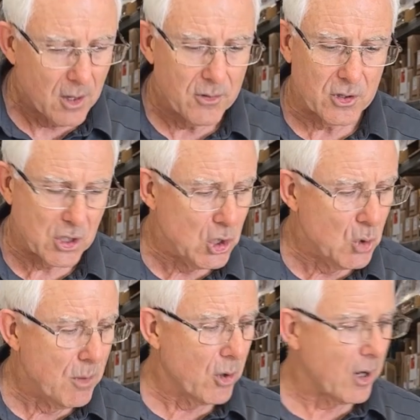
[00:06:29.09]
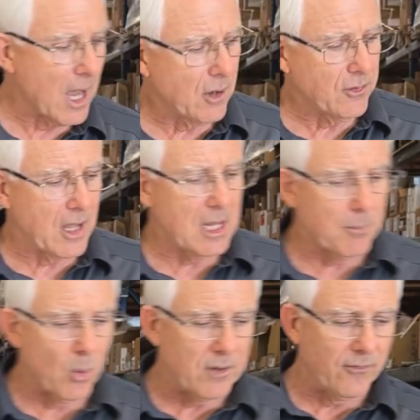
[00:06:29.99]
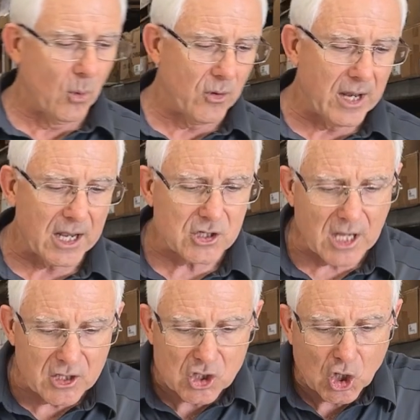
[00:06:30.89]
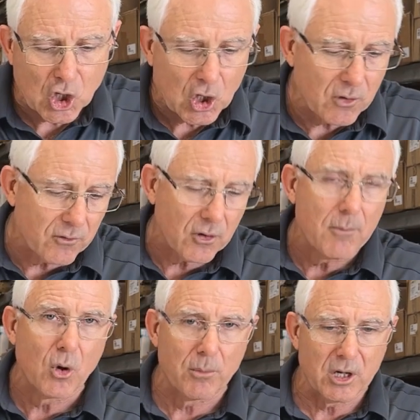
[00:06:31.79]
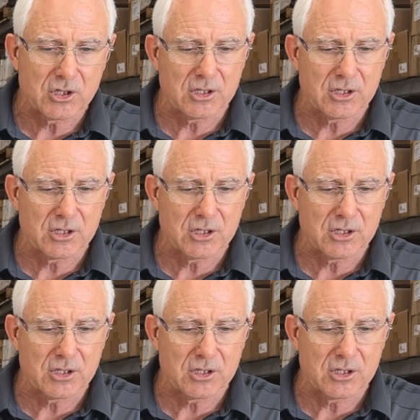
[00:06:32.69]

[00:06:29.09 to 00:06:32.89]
There's a new motor out, the 8.4, that actually has curved motor brushes.